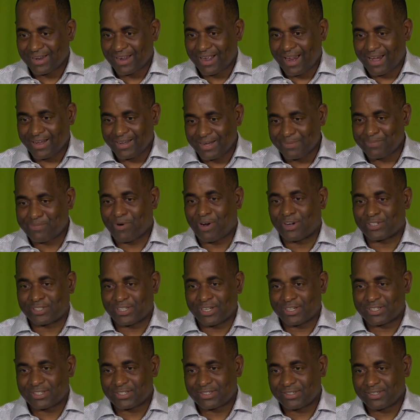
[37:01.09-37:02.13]
and in the
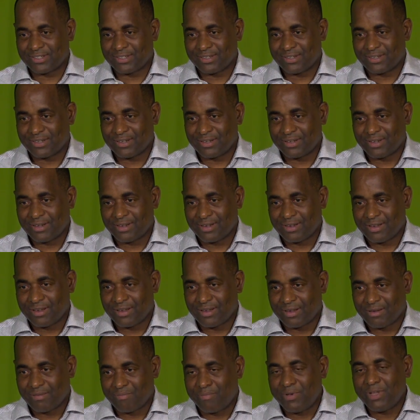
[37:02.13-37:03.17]
process
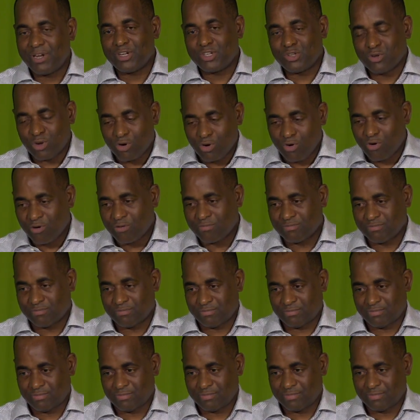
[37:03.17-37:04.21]
build you a home,
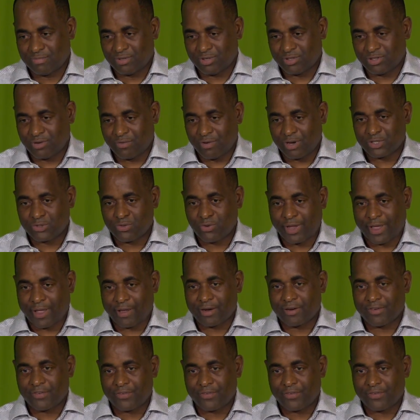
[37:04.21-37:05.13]
those of us who cannot